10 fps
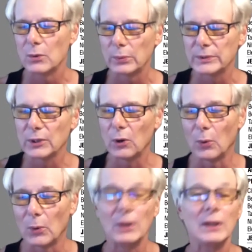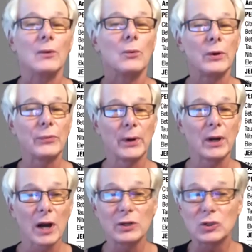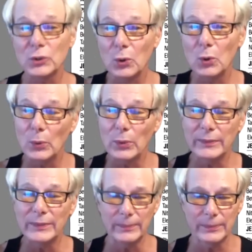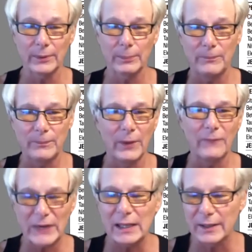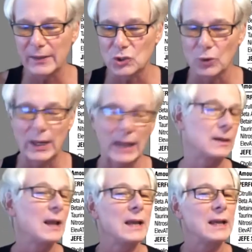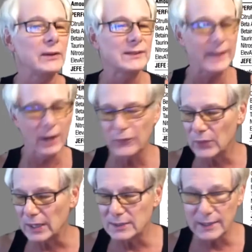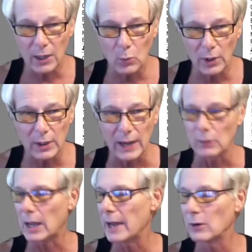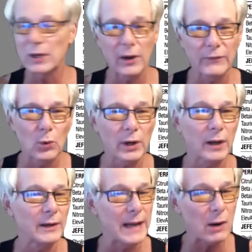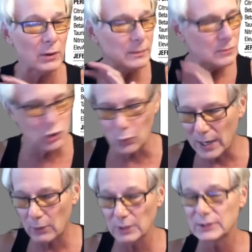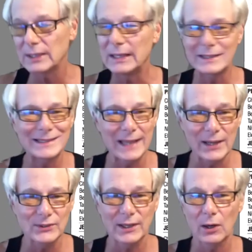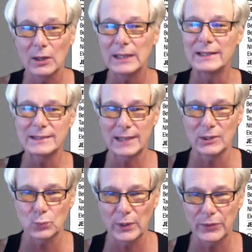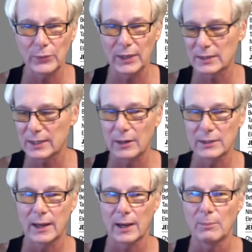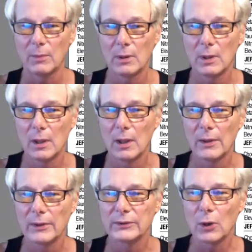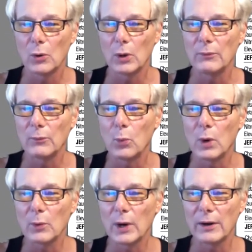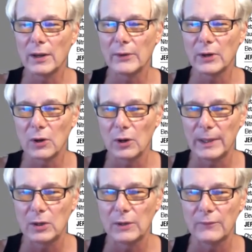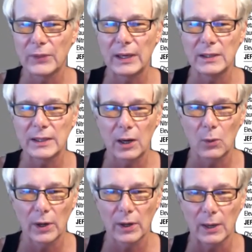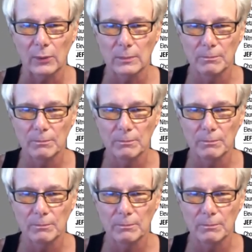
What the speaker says: So with regard to the feeling that you get, it's there for the entire workout. I don't care if you work out an hour, 2 hours, it stays there. It stays with you the entire time. So one way or another, you're going to be good for the entire workout.